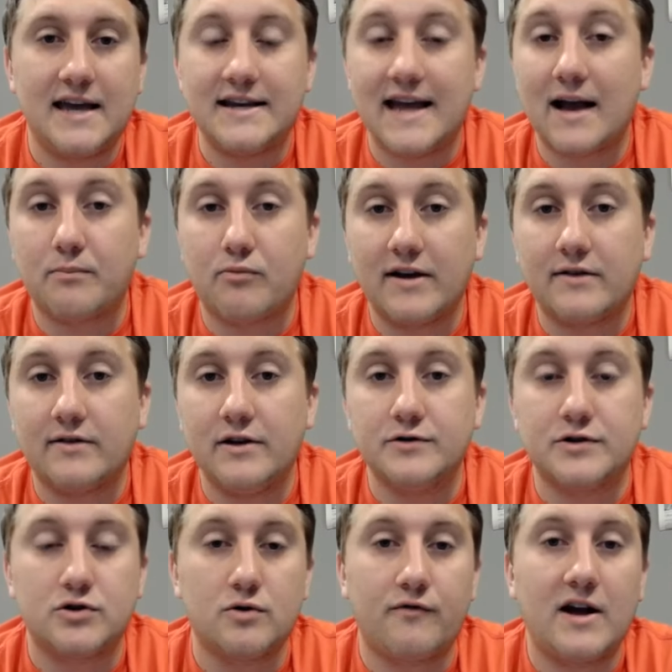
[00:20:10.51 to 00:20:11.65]
Dak Brinkley,
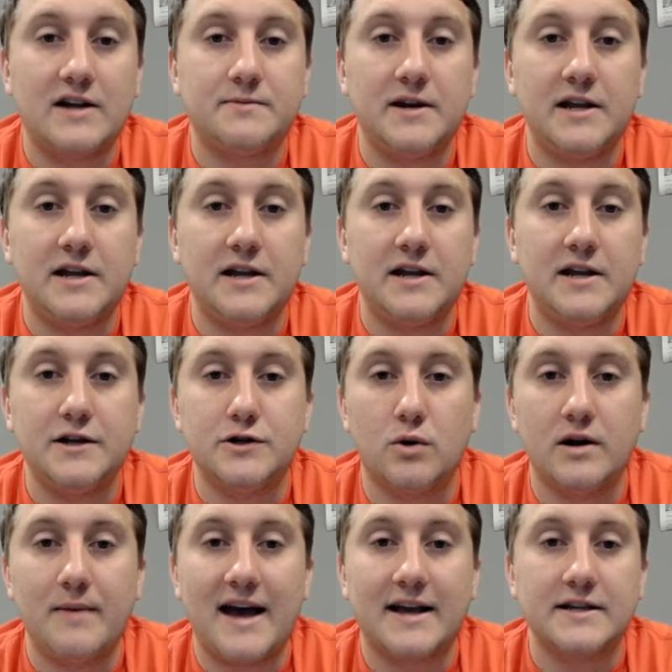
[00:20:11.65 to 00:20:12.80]
who's a true freshman, he joined
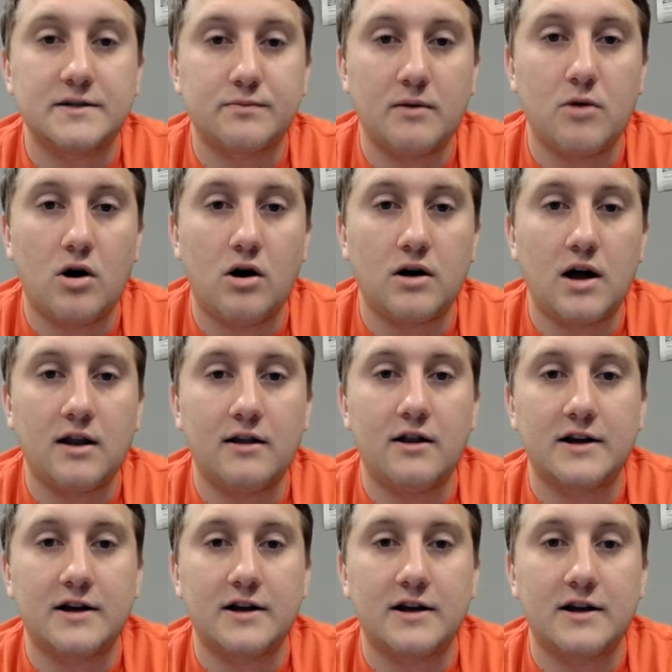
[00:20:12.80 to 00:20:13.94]
back in spring ball, got a
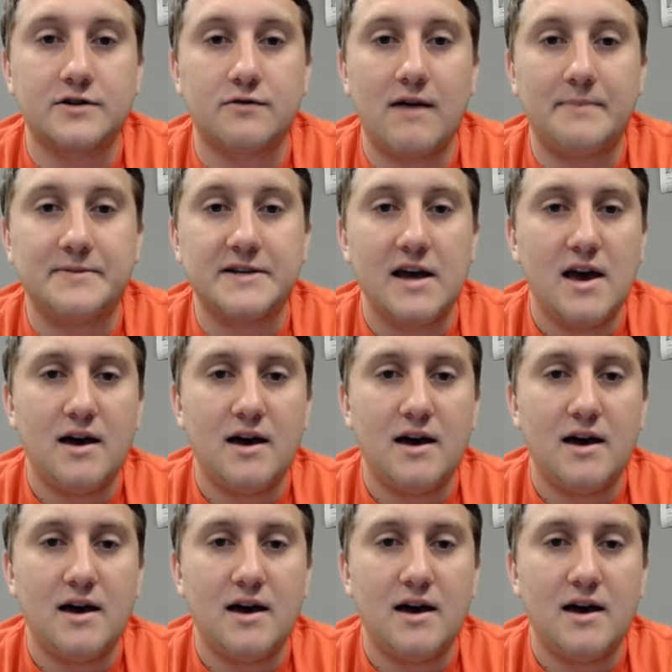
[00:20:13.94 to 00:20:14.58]
little extra reps.